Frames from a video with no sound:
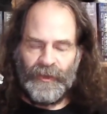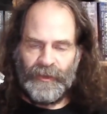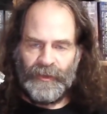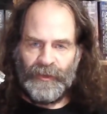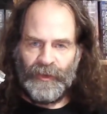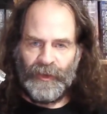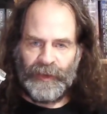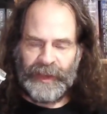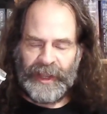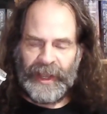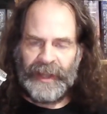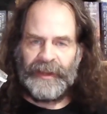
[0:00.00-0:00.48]

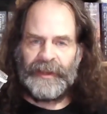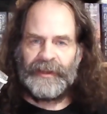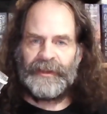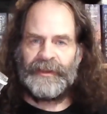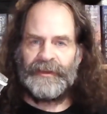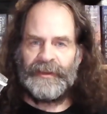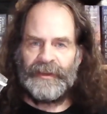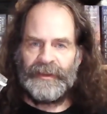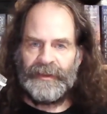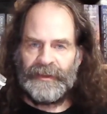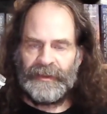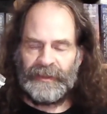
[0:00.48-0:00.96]

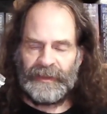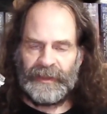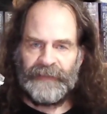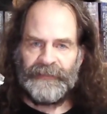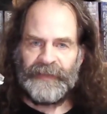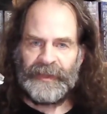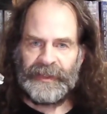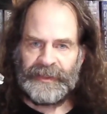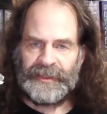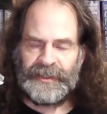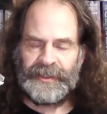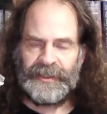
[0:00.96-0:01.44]
organic
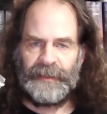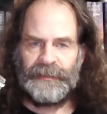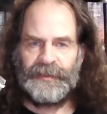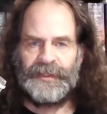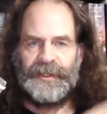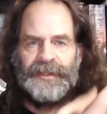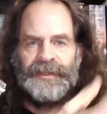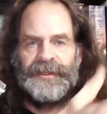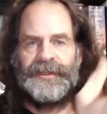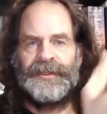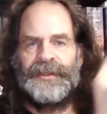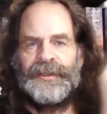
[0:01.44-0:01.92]
living
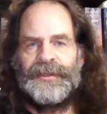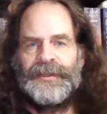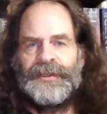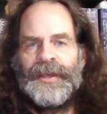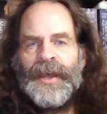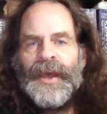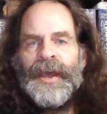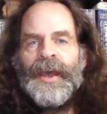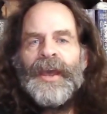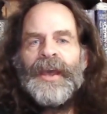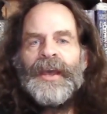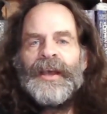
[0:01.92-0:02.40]
substances
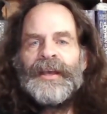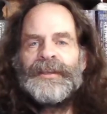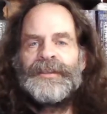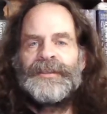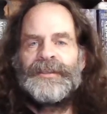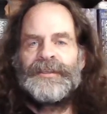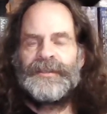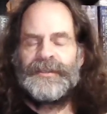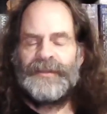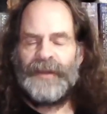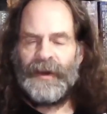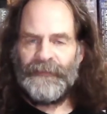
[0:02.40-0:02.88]

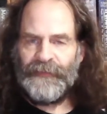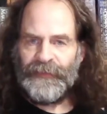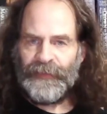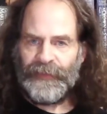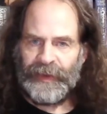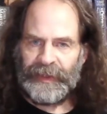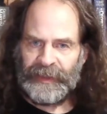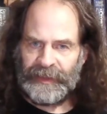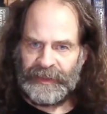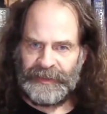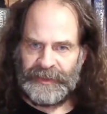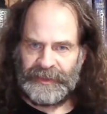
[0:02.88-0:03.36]

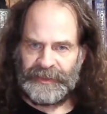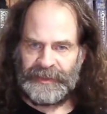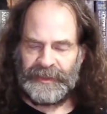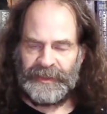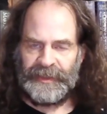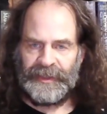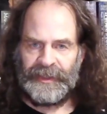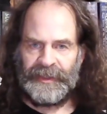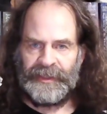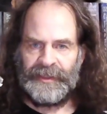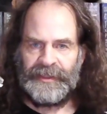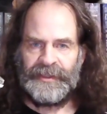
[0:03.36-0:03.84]
suffering the
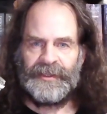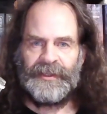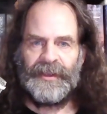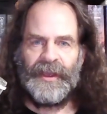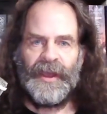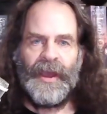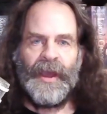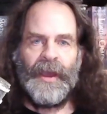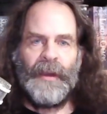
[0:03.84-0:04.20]
disease,